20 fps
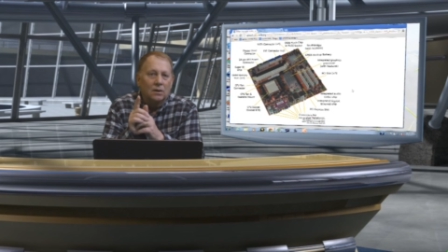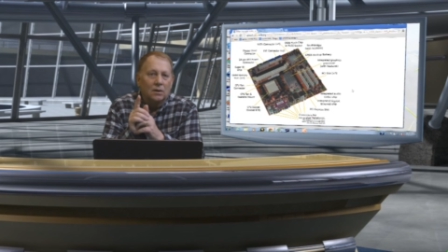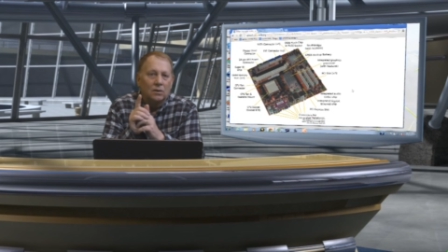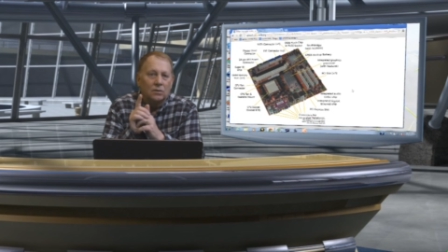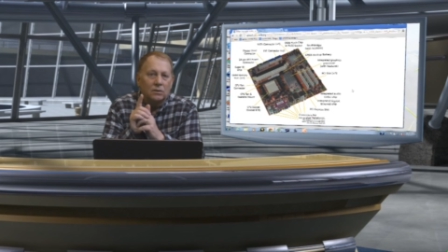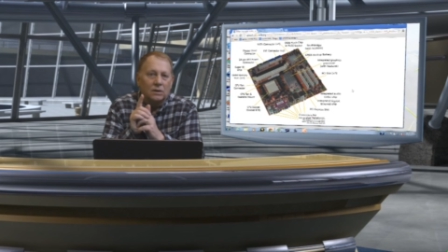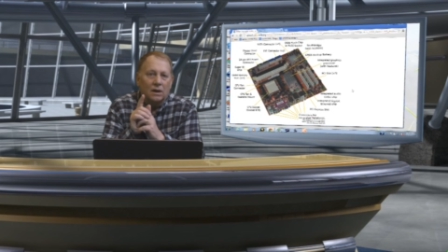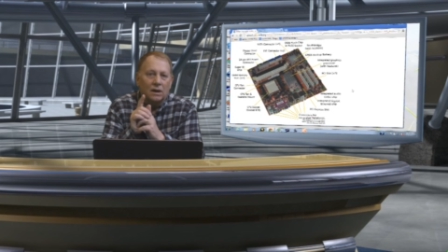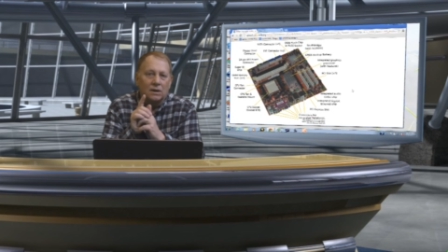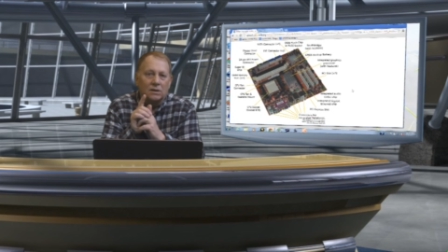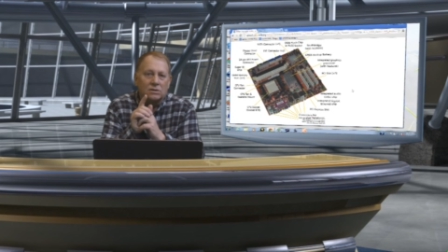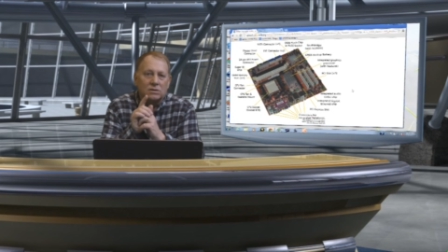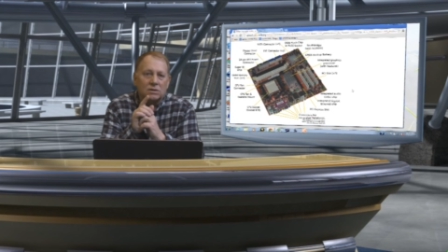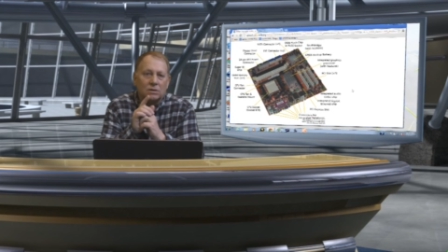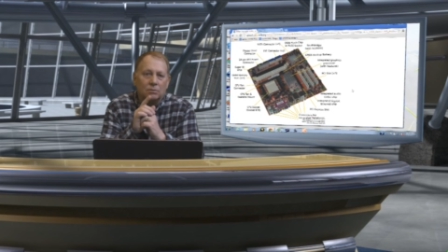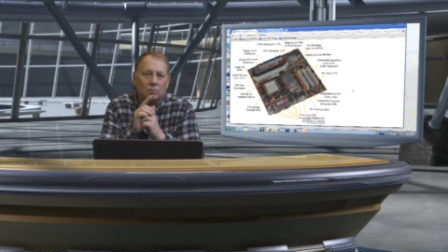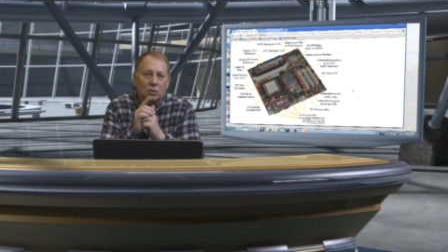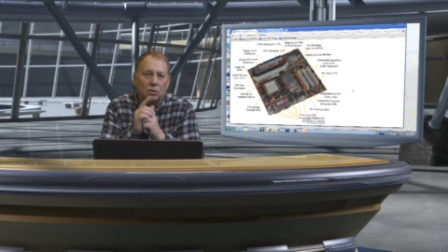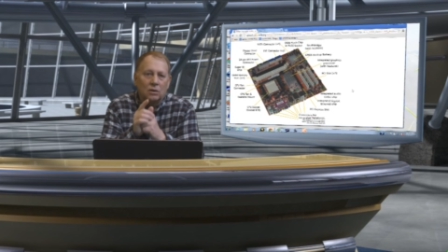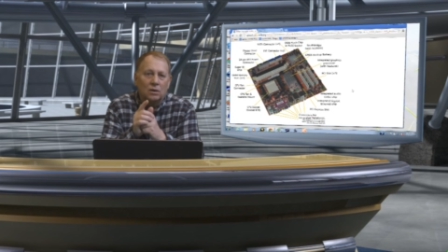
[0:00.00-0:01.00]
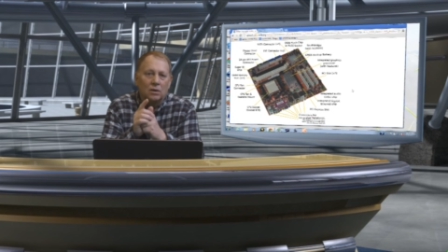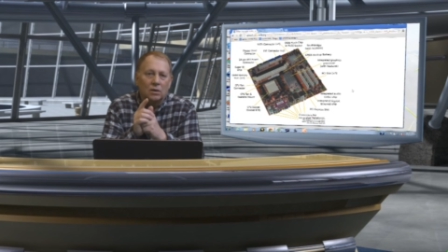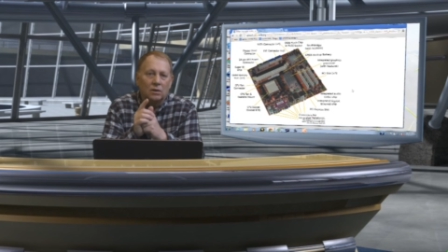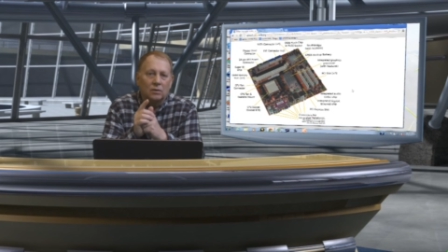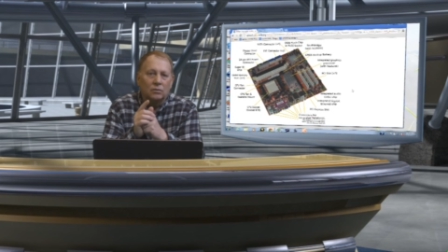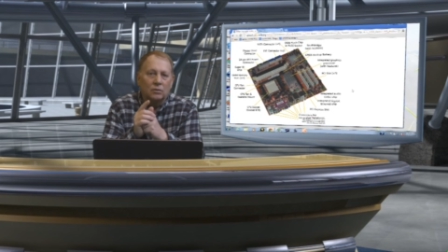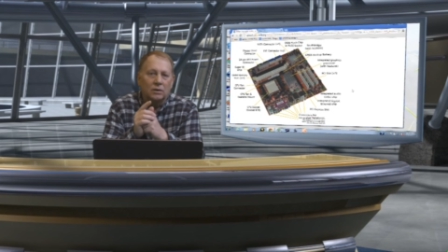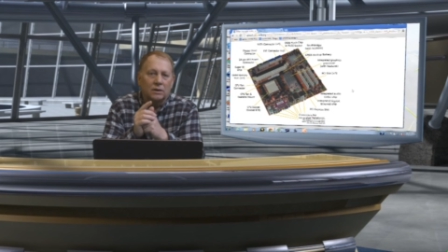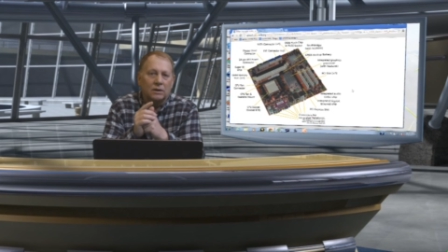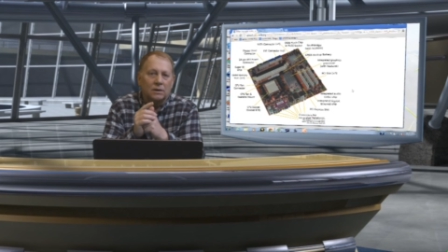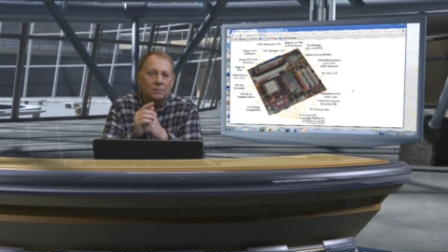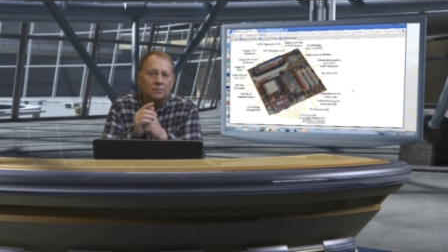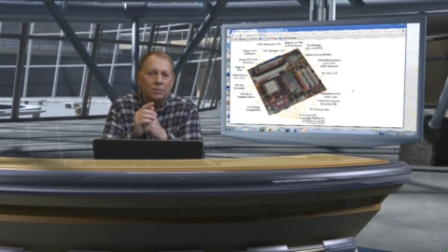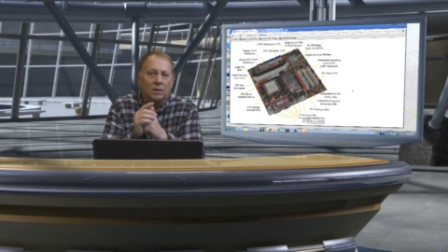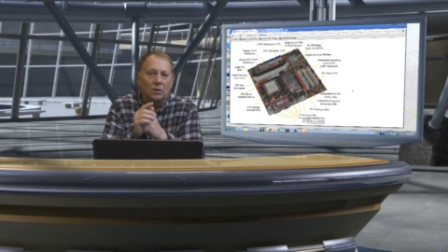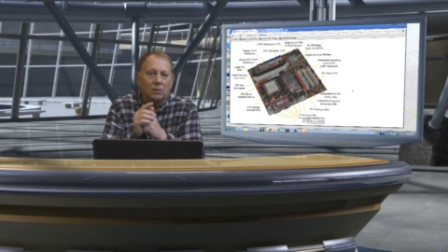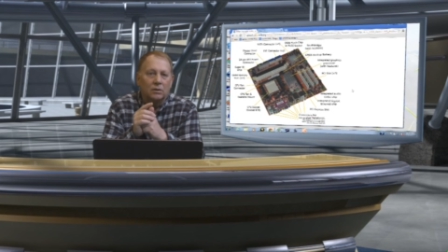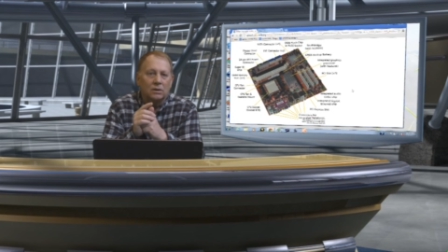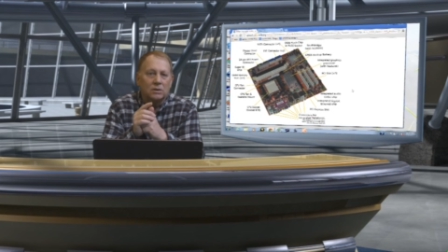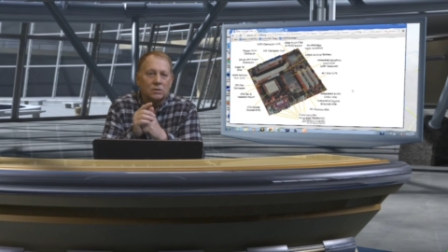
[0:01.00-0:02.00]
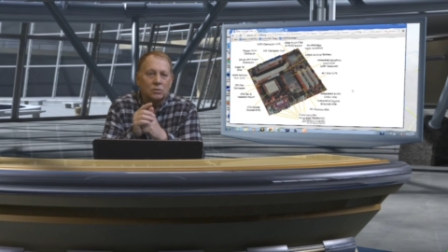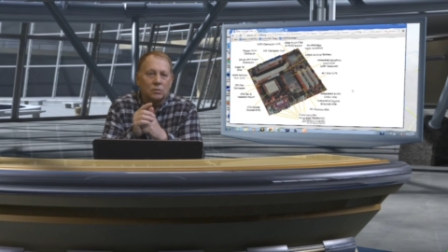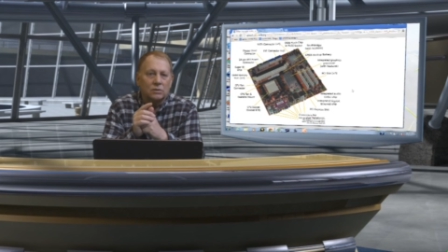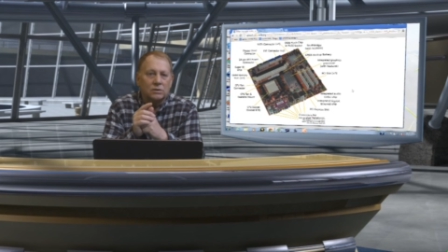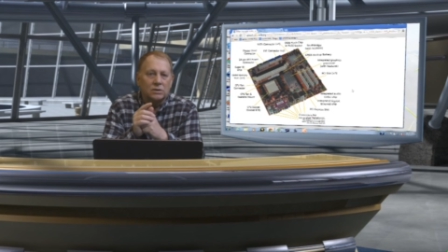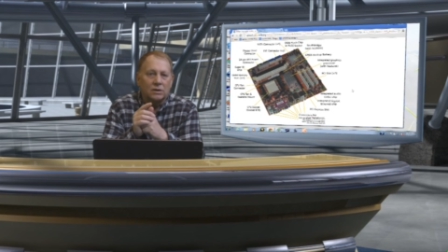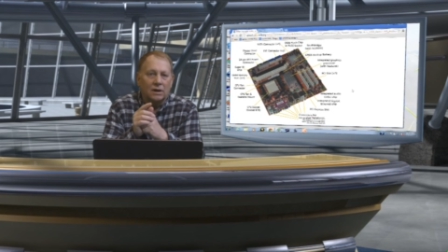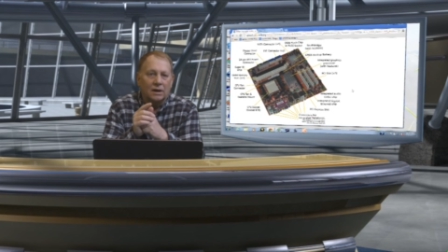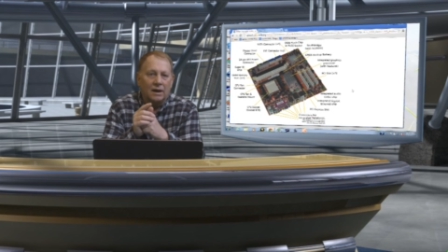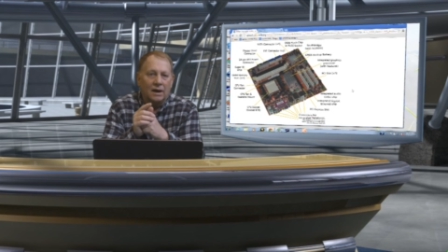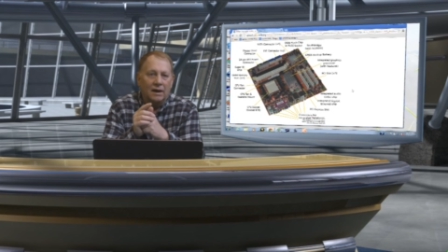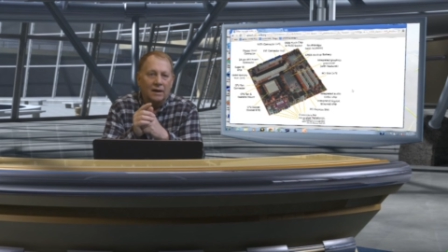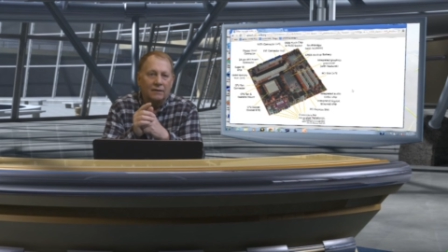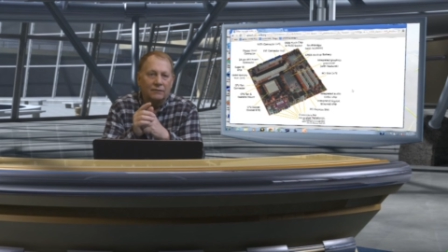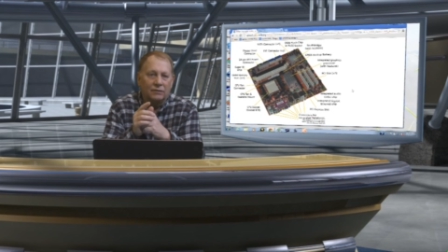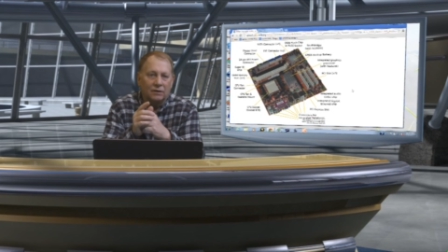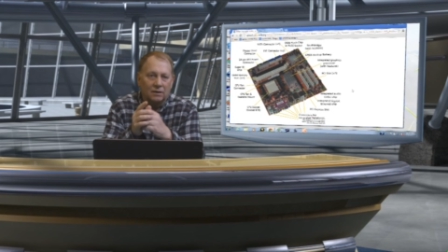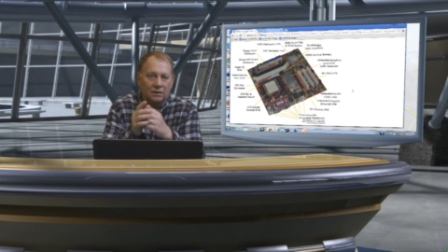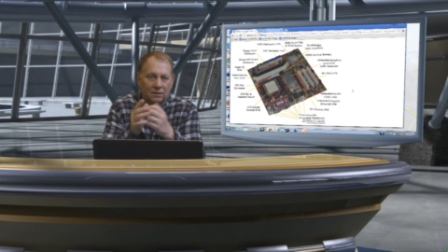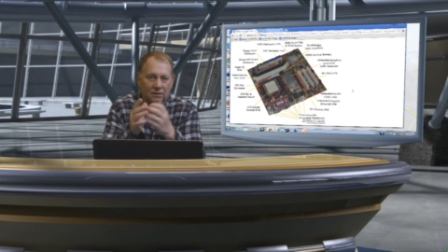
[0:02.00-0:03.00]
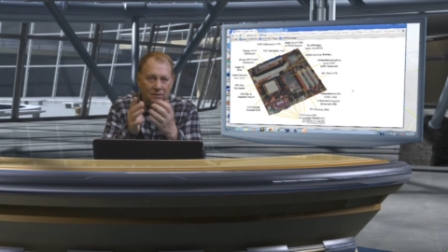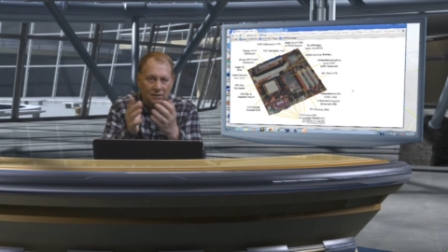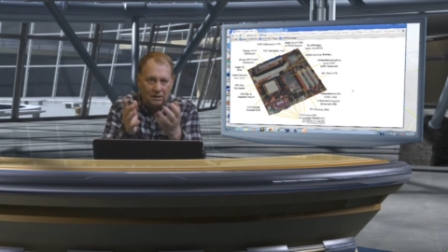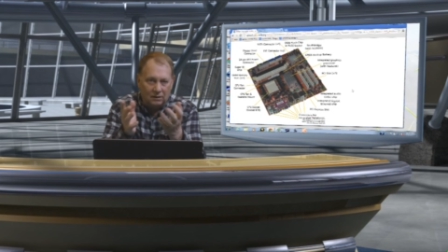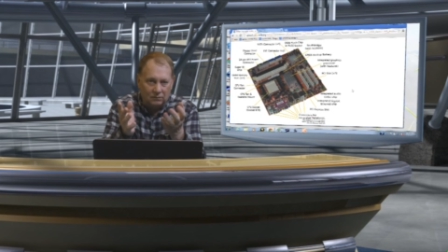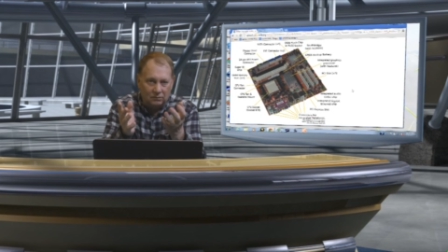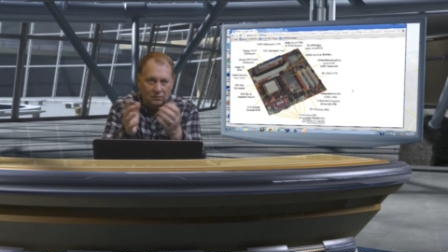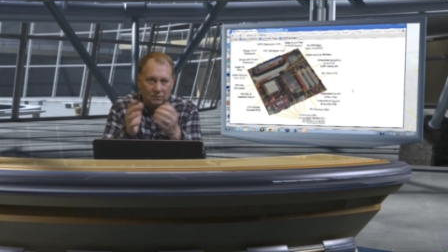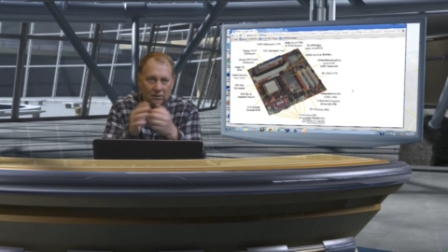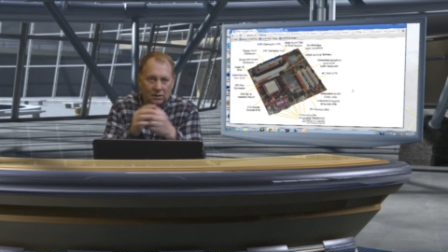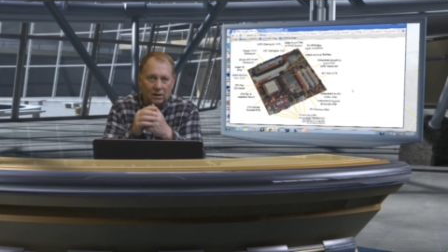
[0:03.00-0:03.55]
Okay, some more hardware components which I have here that,